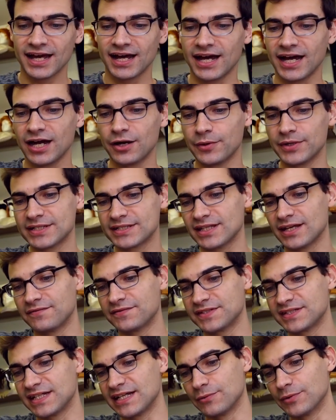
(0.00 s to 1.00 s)
I always
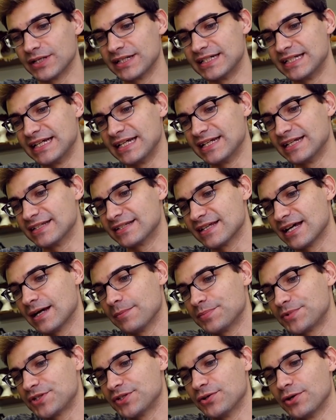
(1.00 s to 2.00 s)
love seeing what Dean is
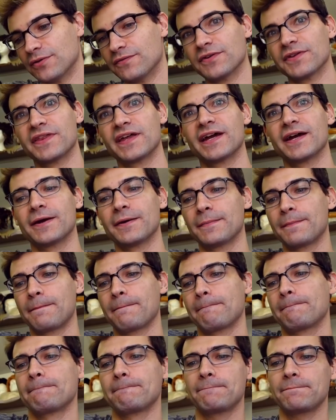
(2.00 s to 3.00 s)
up to over there,
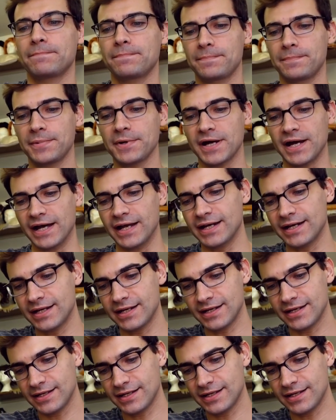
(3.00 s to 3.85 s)
but